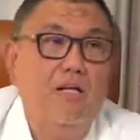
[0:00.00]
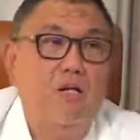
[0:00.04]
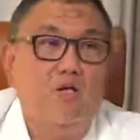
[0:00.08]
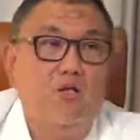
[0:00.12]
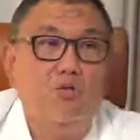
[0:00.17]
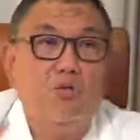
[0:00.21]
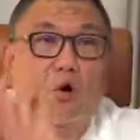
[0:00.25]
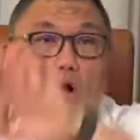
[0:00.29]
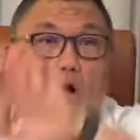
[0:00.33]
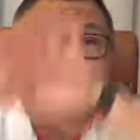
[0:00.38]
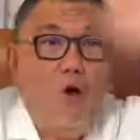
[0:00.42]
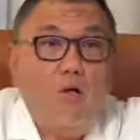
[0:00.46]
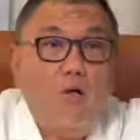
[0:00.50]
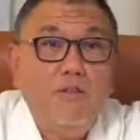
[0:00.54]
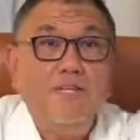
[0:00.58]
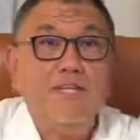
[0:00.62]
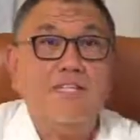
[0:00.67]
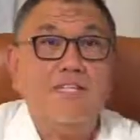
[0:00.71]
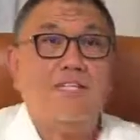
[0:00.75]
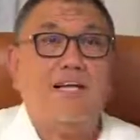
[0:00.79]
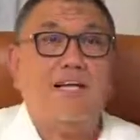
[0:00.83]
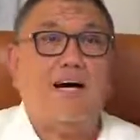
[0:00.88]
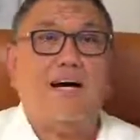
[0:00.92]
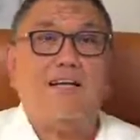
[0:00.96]
So all
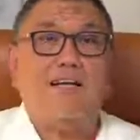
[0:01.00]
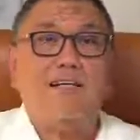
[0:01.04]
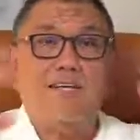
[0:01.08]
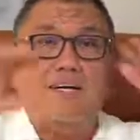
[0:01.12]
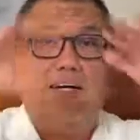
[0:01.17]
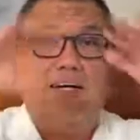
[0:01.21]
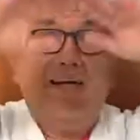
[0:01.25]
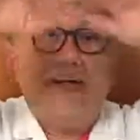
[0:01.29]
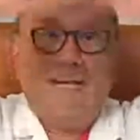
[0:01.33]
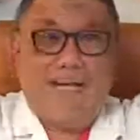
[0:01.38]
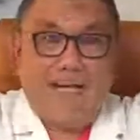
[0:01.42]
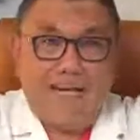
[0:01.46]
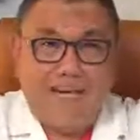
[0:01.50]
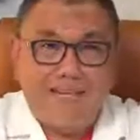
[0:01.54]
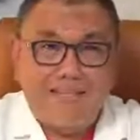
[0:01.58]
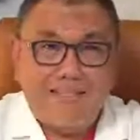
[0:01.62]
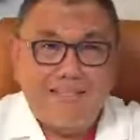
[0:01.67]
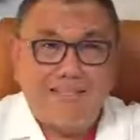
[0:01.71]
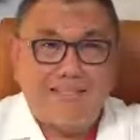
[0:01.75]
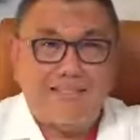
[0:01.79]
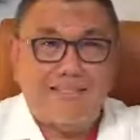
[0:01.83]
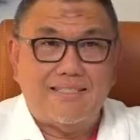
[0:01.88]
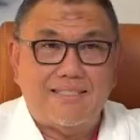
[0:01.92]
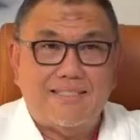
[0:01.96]
these are under a
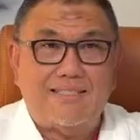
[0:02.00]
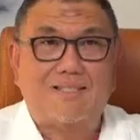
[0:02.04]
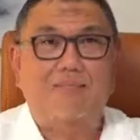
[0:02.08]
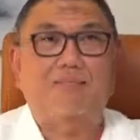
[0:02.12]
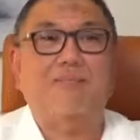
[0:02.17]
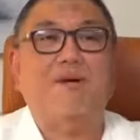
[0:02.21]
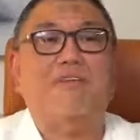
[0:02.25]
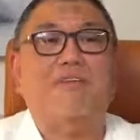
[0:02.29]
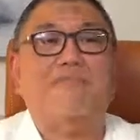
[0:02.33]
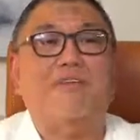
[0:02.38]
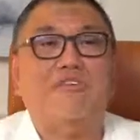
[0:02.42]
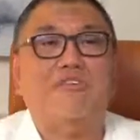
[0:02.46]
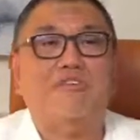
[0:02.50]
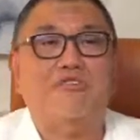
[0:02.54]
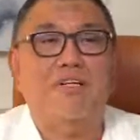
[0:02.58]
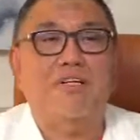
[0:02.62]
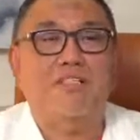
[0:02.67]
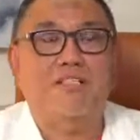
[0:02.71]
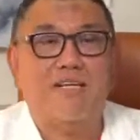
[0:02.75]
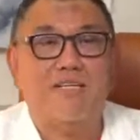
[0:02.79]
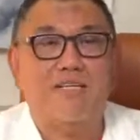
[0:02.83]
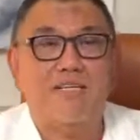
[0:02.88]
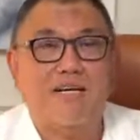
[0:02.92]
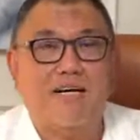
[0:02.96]
supraventricular
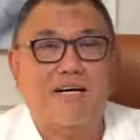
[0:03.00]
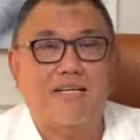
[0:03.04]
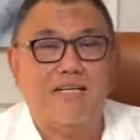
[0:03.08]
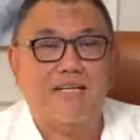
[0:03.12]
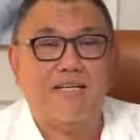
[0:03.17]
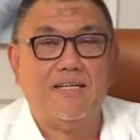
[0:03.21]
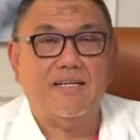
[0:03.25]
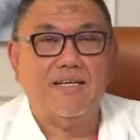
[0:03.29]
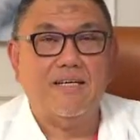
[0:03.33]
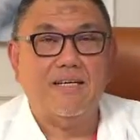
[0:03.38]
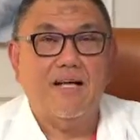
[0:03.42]
tachycardia.